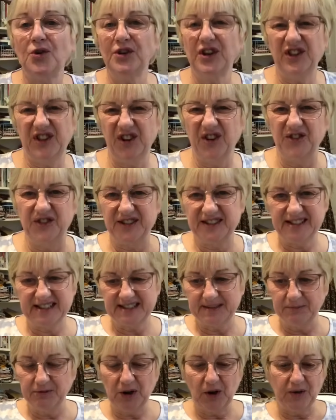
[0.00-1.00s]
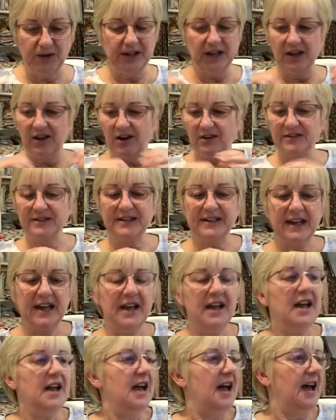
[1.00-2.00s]
you the others as I'm going along.
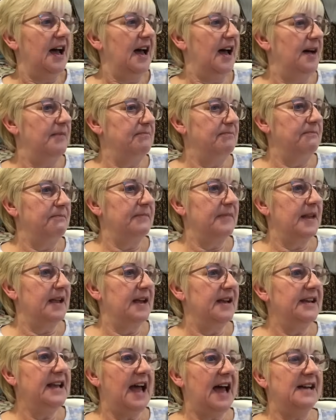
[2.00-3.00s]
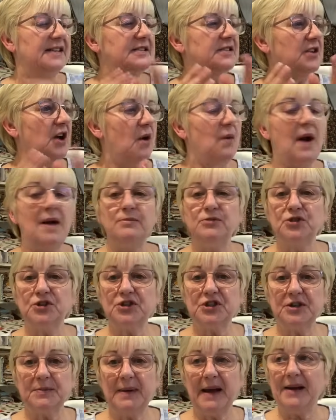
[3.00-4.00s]
Yeah, so I'm
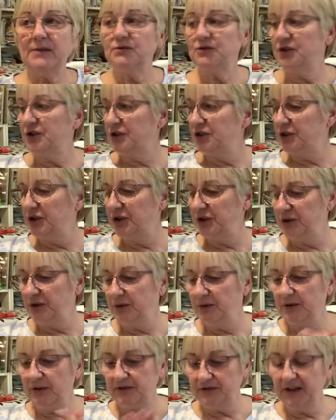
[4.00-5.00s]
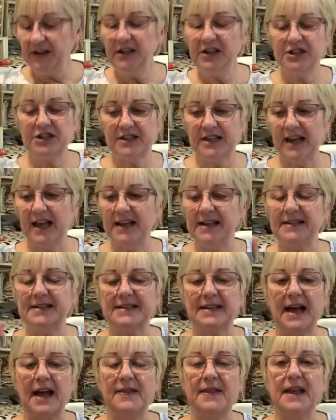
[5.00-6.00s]
just about to finish
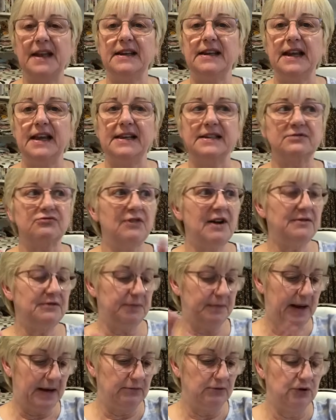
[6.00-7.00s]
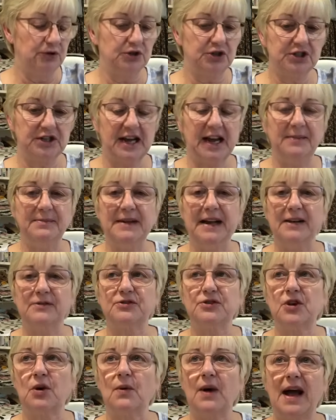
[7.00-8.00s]
this, and then it's round about lunchtime now,
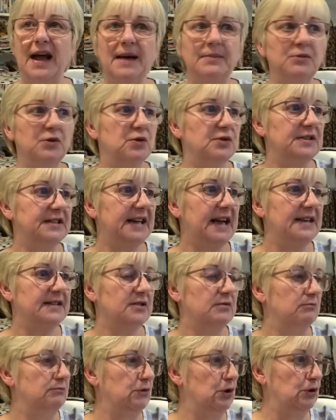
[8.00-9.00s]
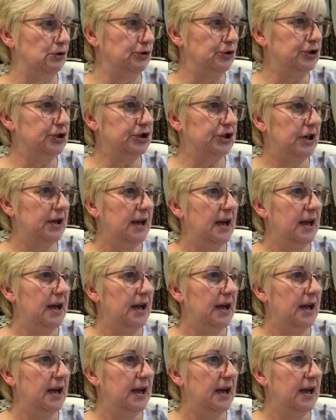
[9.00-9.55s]
so I am going to get some lunch.